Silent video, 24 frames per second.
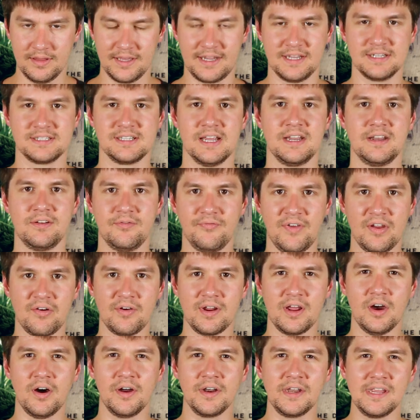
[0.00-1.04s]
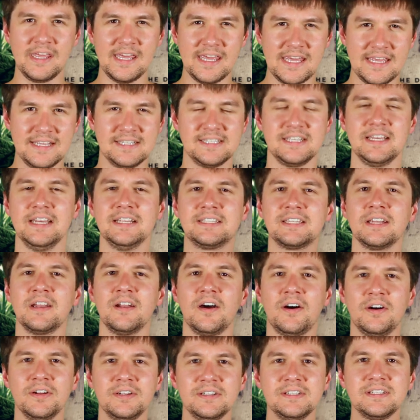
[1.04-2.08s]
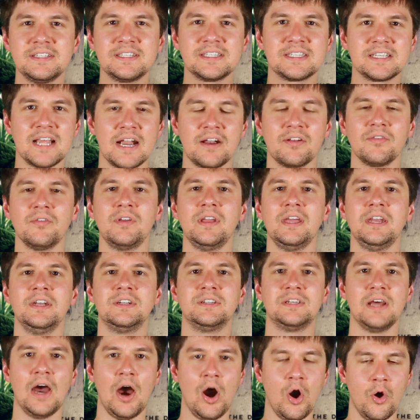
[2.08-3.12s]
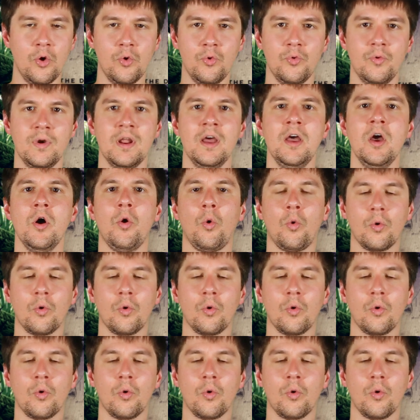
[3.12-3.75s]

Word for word: Like I said, very uneasy. It's an unsettling tone